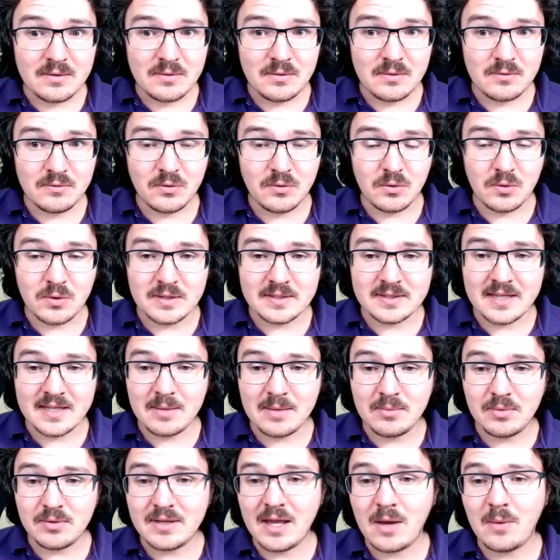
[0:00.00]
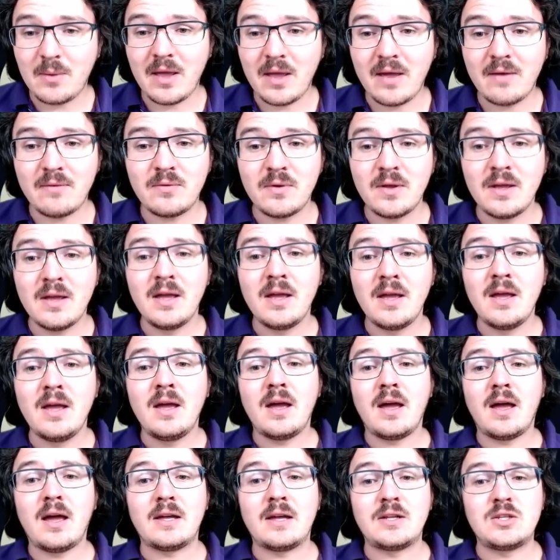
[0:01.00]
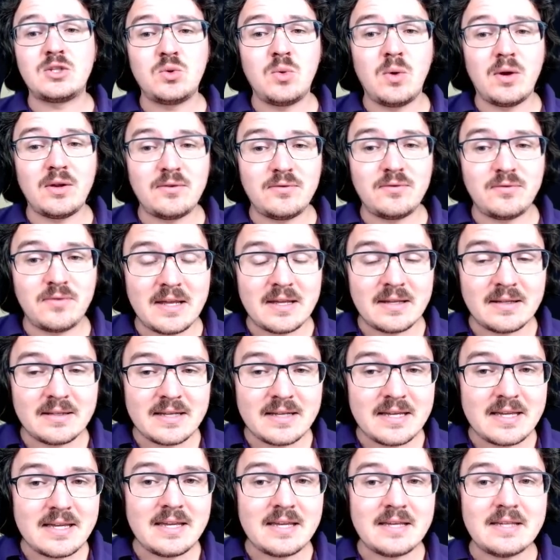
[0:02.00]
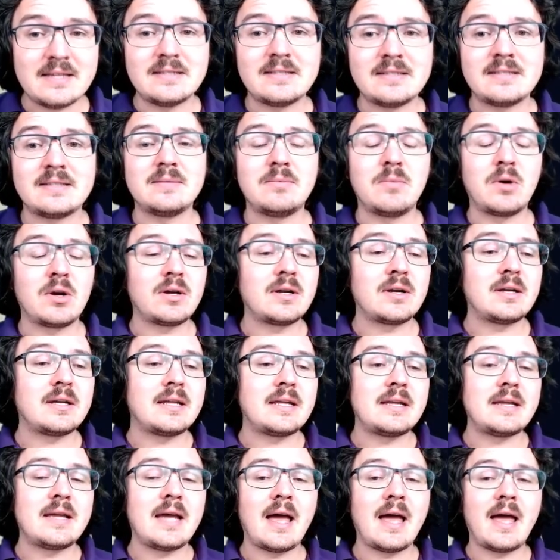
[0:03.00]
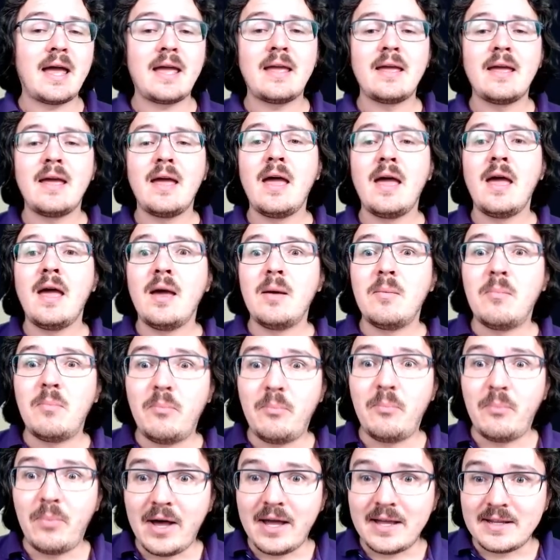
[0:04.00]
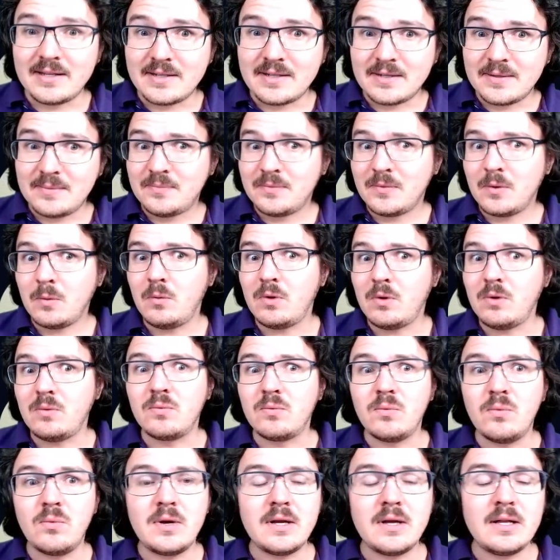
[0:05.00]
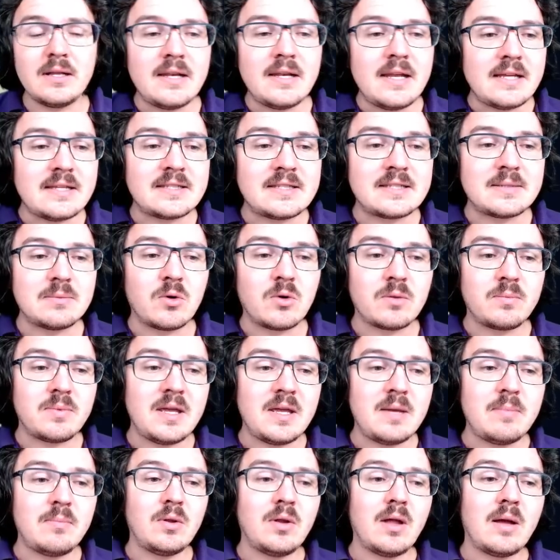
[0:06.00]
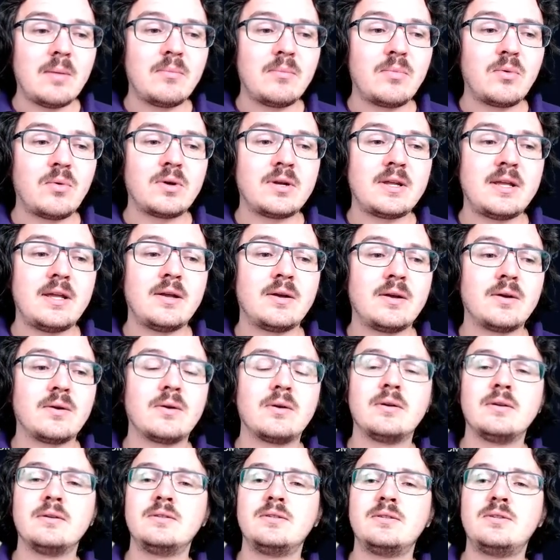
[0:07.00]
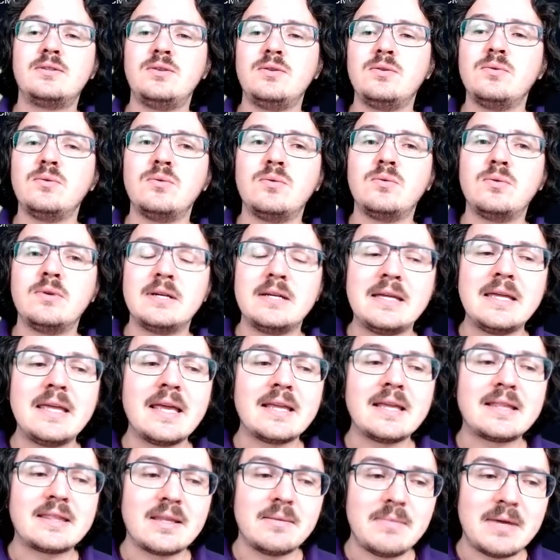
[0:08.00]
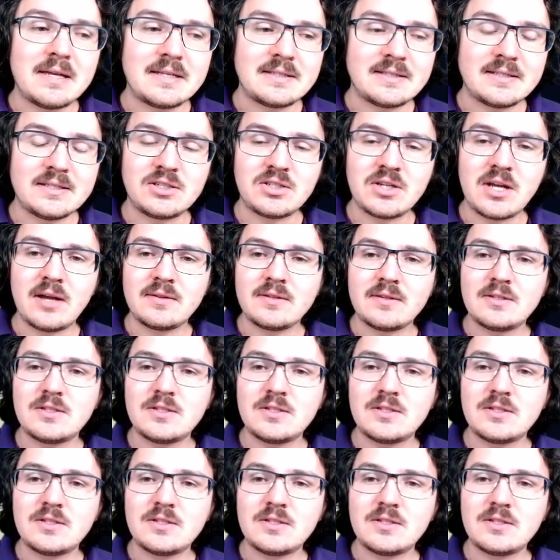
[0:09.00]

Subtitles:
For example, yeah, we have Chuan Feng Li. He's the marketing guy. But we really need some more people on board here to get the message out.